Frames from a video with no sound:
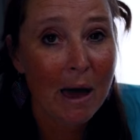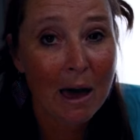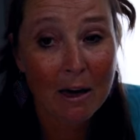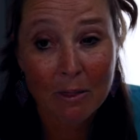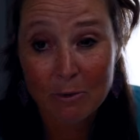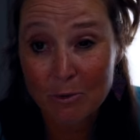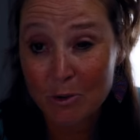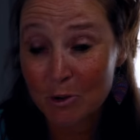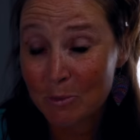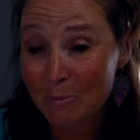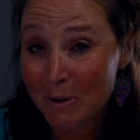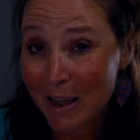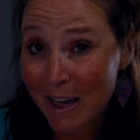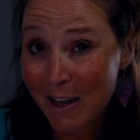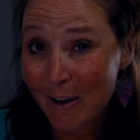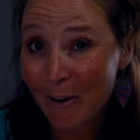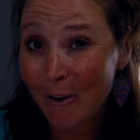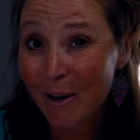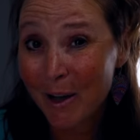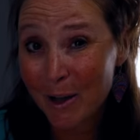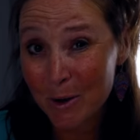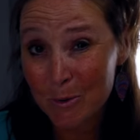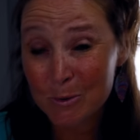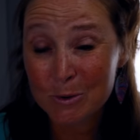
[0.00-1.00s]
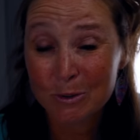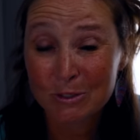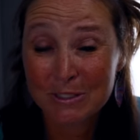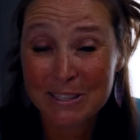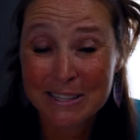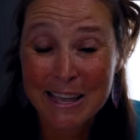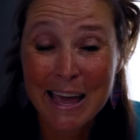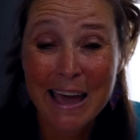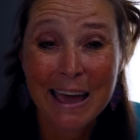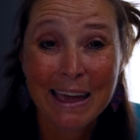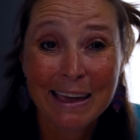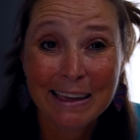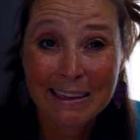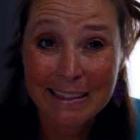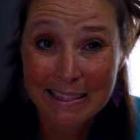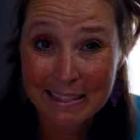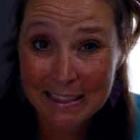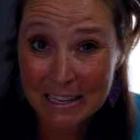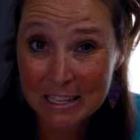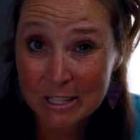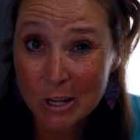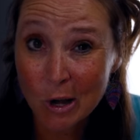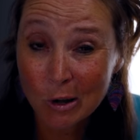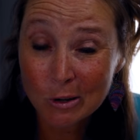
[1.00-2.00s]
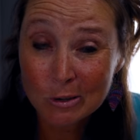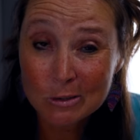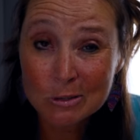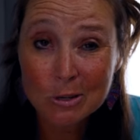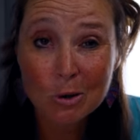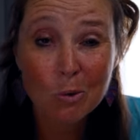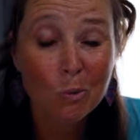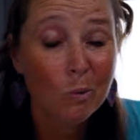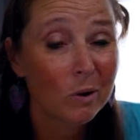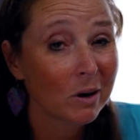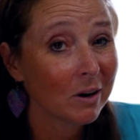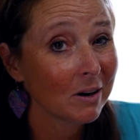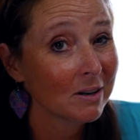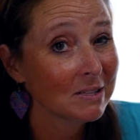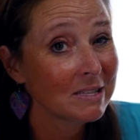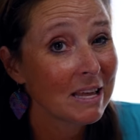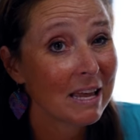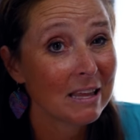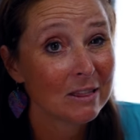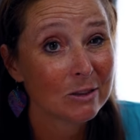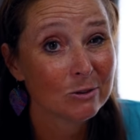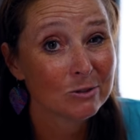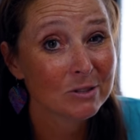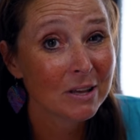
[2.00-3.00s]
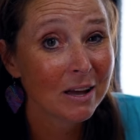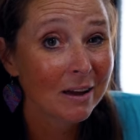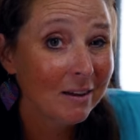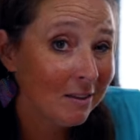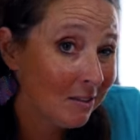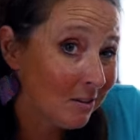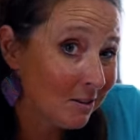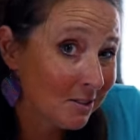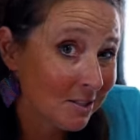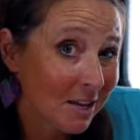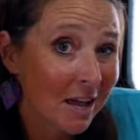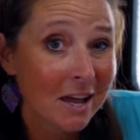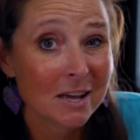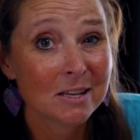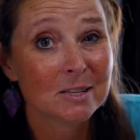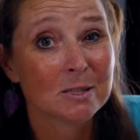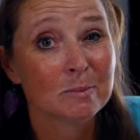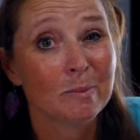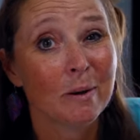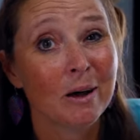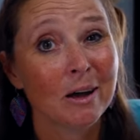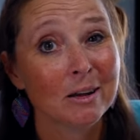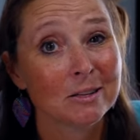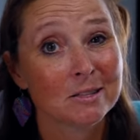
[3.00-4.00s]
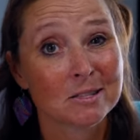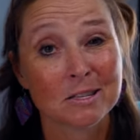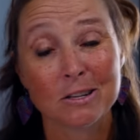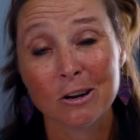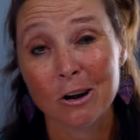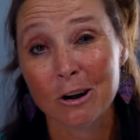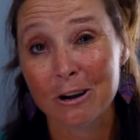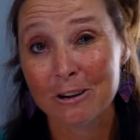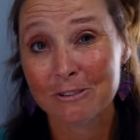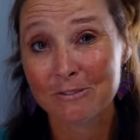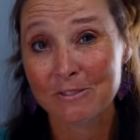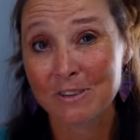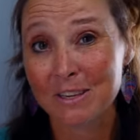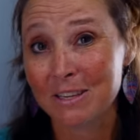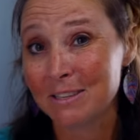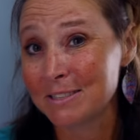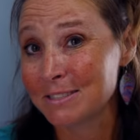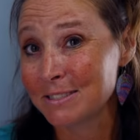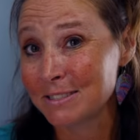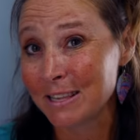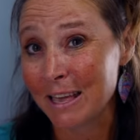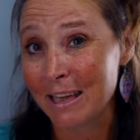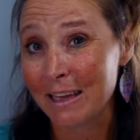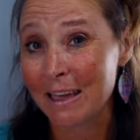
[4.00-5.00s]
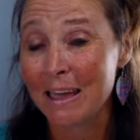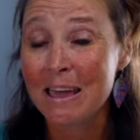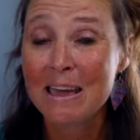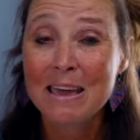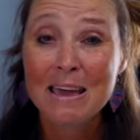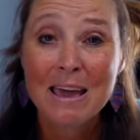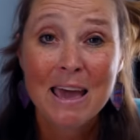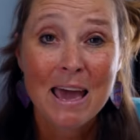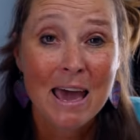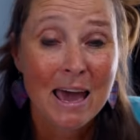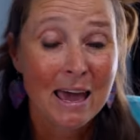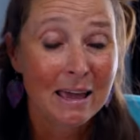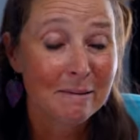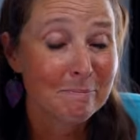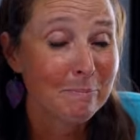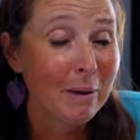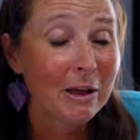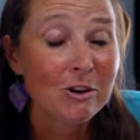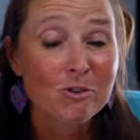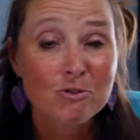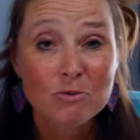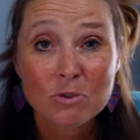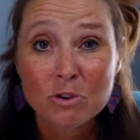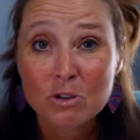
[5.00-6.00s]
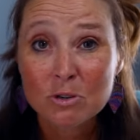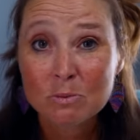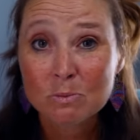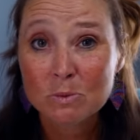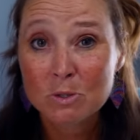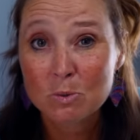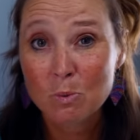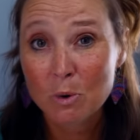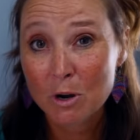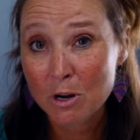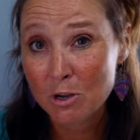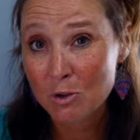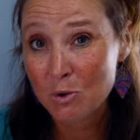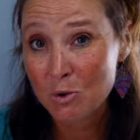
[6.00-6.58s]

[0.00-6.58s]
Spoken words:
bathroom. Now, I will say this also works in those other tight spots in RVs, say bedrooms where